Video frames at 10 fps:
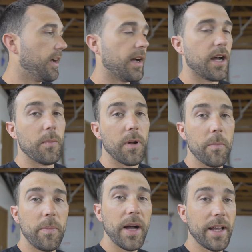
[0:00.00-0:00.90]

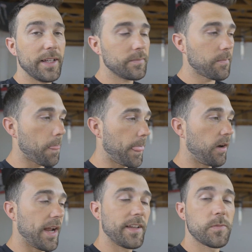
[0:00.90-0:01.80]
Um, but
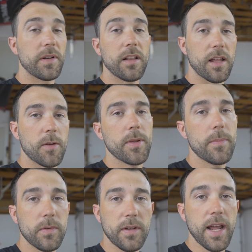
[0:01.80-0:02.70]
there has been a lot of
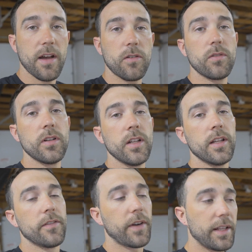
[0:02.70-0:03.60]
people now,
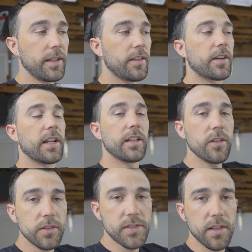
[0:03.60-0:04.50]
finally they're getting
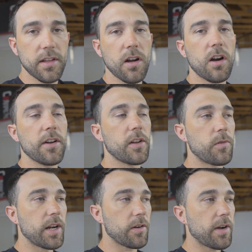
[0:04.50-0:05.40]
used to the car, they're
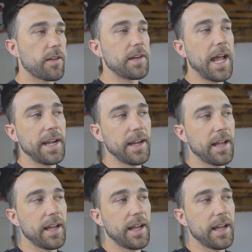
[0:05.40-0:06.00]
running around 9.9s.